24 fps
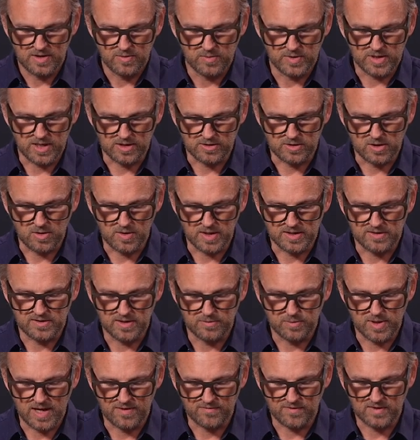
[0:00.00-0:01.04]
We can go on
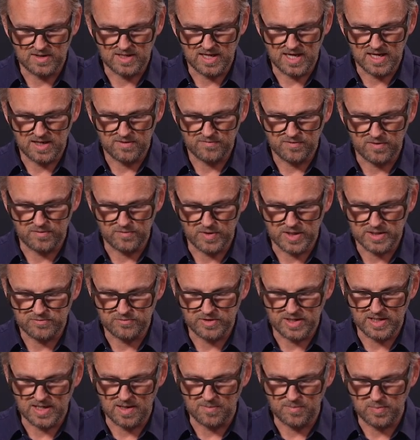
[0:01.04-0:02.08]
here. We have gain for red,
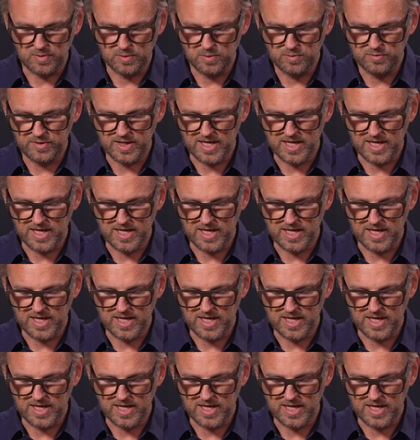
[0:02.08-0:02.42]
green, and blue.